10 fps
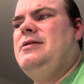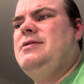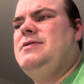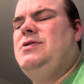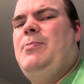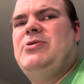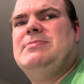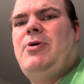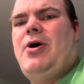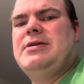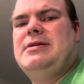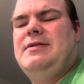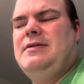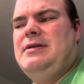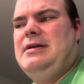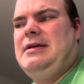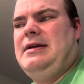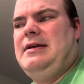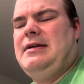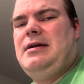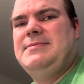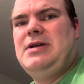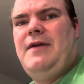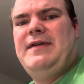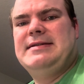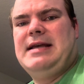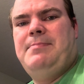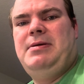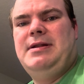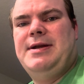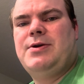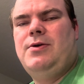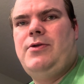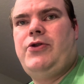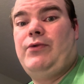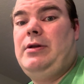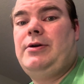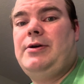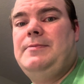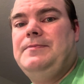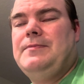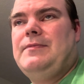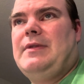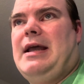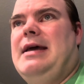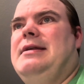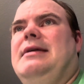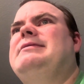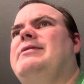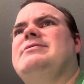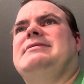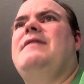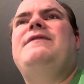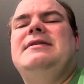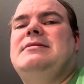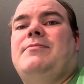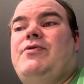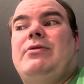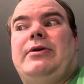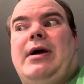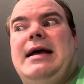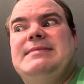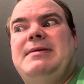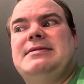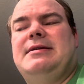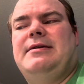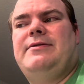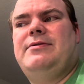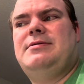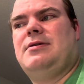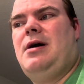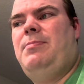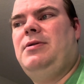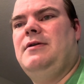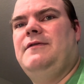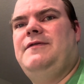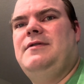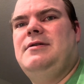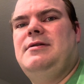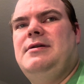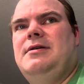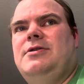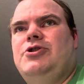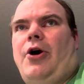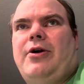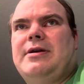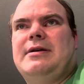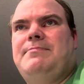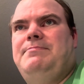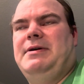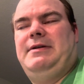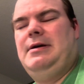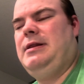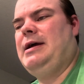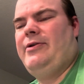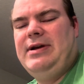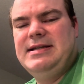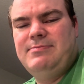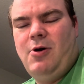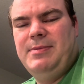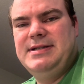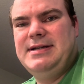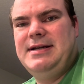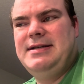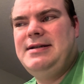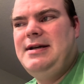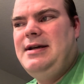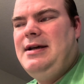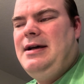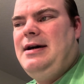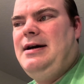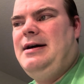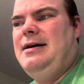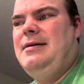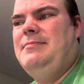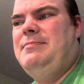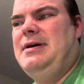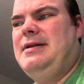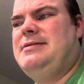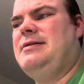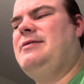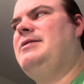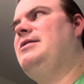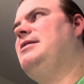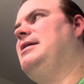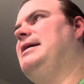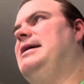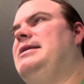super smart. It comes off as a political thriller, and there's definitely some thriller aspects in it. There's a couple of dark but hilarious moments in it, but it